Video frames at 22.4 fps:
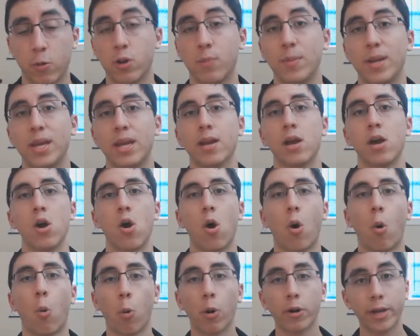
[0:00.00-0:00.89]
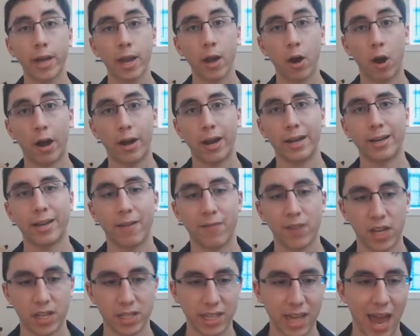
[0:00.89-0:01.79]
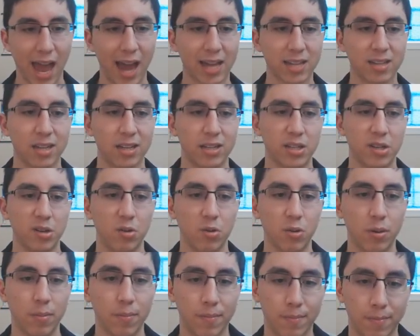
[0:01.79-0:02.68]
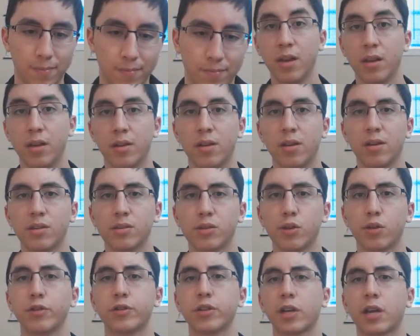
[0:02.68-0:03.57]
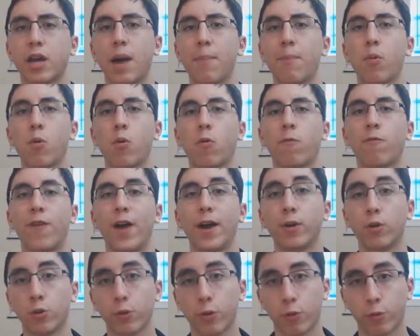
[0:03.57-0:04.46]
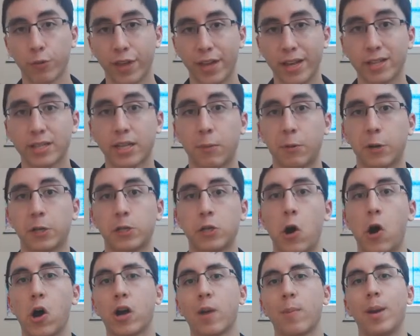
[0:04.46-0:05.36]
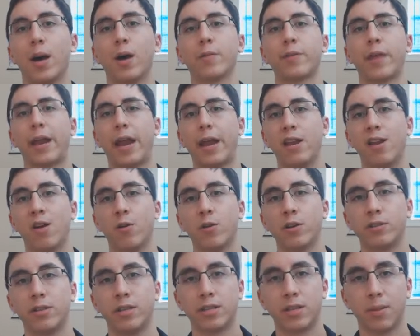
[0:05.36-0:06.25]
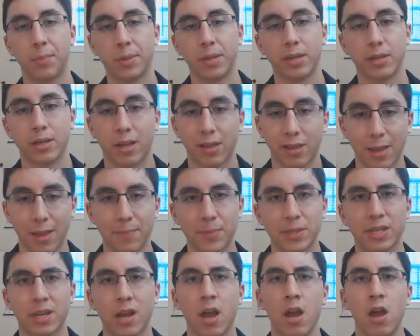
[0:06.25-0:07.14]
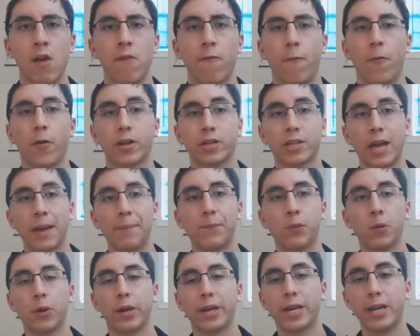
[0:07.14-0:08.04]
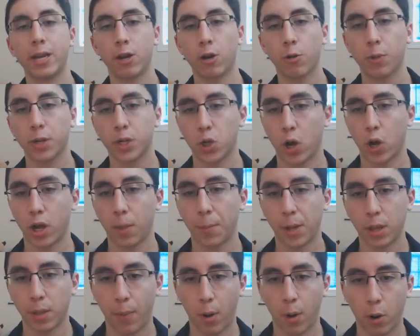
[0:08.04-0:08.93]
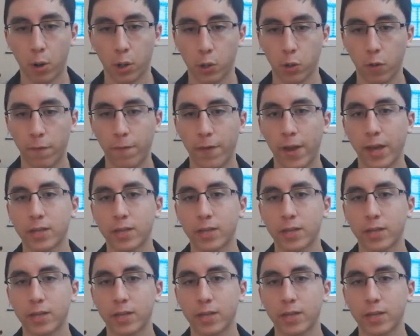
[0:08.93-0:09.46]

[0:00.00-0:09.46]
they're going to be working on and giving us the access to. So there's a couple final little things I want to talk about that I noticed in some of these clips. For example, here when talking about the particle